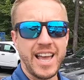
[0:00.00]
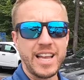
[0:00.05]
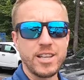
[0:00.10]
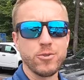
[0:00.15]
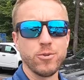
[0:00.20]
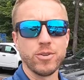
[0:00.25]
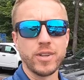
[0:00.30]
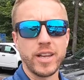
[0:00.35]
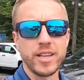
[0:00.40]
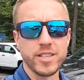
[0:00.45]
How you
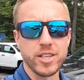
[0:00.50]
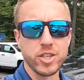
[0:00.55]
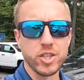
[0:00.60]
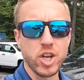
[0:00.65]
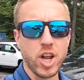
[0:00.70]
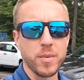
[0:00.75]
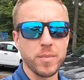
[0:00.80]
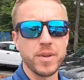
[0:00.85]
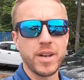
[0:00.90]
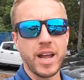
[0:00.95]
doing ladies and
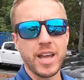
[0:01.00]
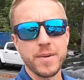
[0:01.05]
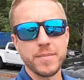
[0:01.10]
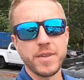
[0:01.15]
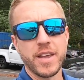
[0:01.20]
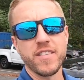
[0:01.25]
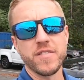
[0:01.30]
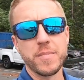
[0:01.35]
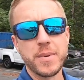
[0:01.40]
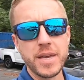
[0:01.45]
gentlemen? I am
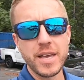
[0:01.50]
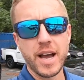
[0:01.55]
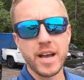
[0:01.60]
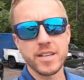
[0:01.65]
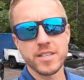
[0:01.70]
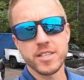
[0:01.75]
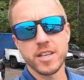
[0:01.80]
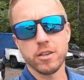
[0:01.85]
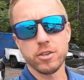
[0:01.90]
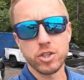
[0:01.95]
Dave B.
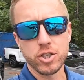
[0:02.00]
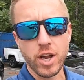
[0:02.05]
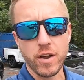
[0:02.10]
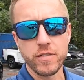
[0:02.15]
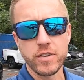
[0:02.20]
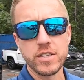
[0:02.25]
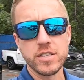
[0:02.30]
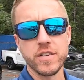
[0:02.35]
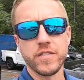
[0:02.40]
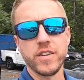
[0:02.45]
I sell Chevys.